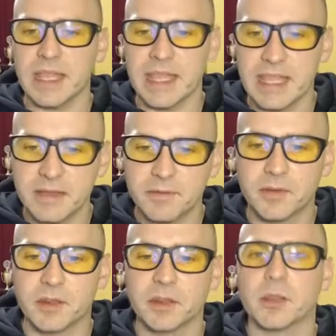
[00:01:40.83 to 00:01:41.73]
If
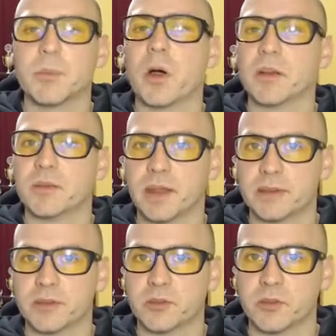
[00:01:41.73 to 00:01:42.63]
the pawn
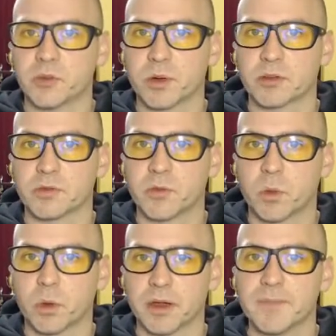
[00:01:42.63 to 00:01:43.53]
advances 2 squares
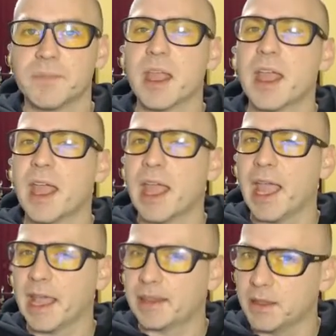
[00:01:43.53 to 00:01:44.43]
forward,
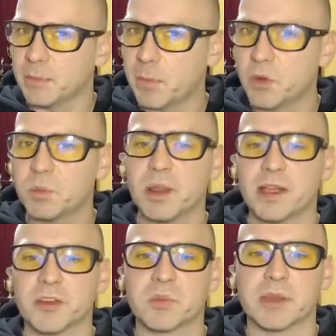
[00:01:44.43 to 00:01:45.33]
and then both
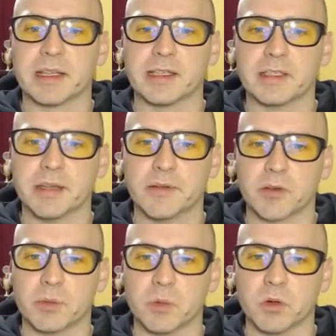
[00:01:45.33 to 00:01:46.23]
players play a
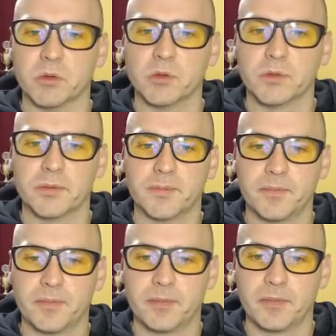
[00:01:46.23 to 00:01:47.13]
different move,
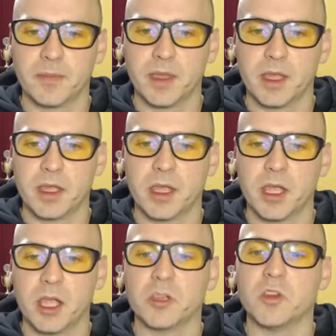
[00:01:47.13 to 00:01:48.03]

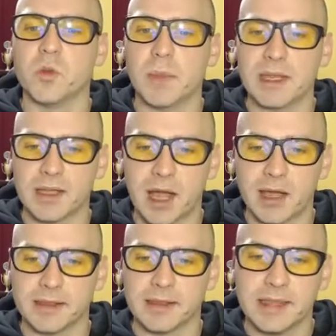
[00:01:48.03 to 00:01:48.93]
you may not
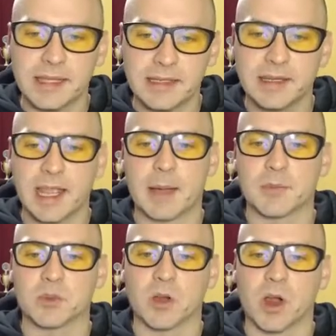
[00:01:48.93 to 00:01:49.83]
then
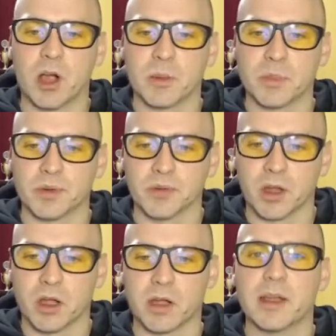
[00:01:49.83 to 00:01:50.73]
capture en
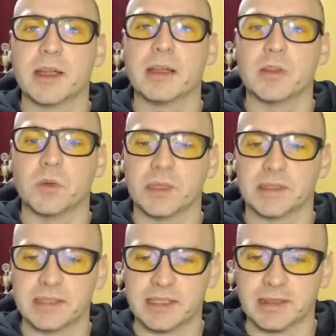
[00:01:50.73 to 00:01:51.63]
passant. You can
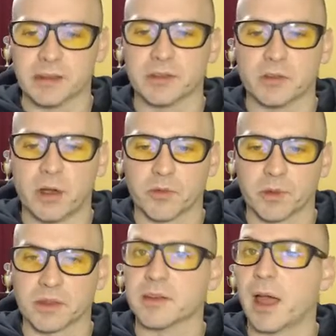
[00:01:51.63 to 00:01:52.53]
see that the software
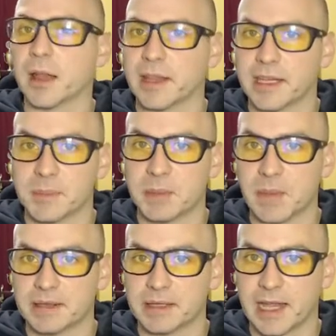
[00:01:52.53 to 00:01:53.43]
is not letting me
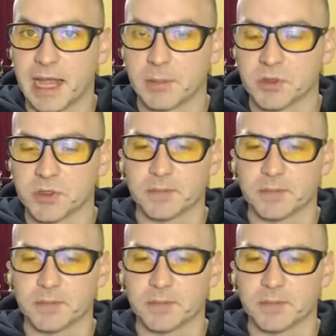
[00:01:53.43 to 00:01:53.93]
make the capture.